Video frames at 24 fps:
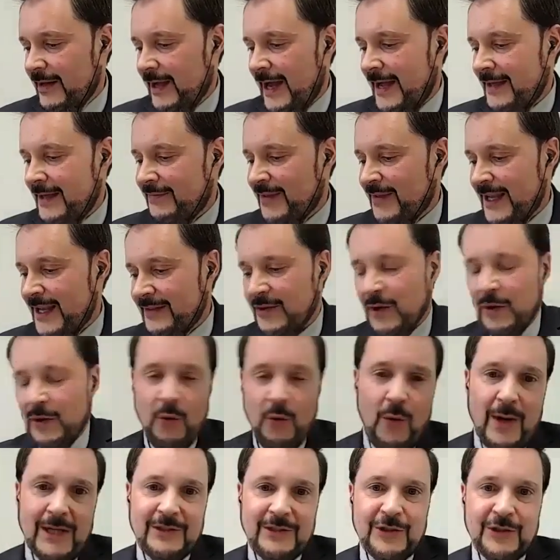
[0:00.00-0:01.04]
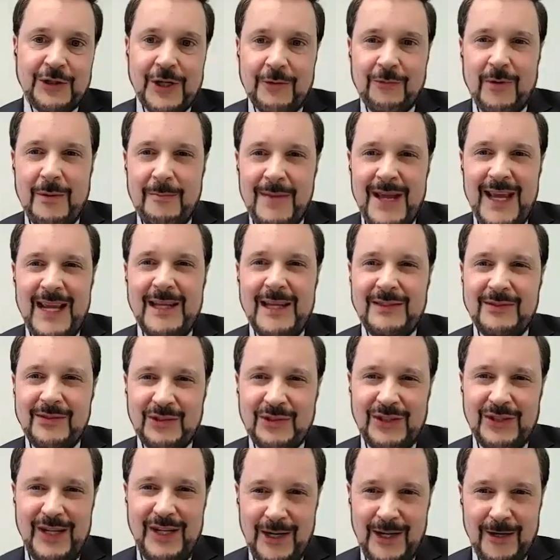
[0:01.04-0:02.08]
I think the question
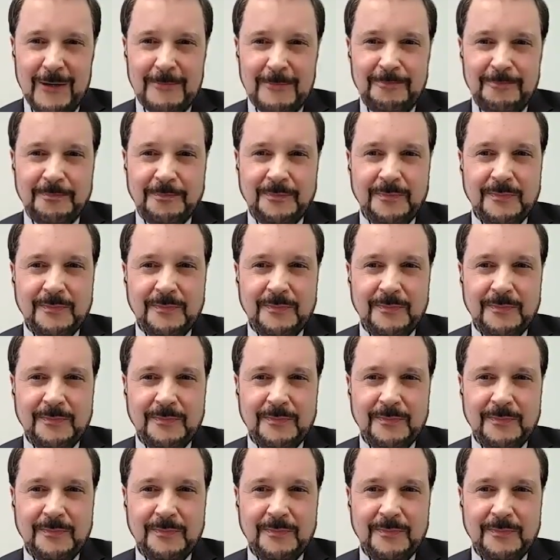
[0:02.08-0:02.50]
remains here,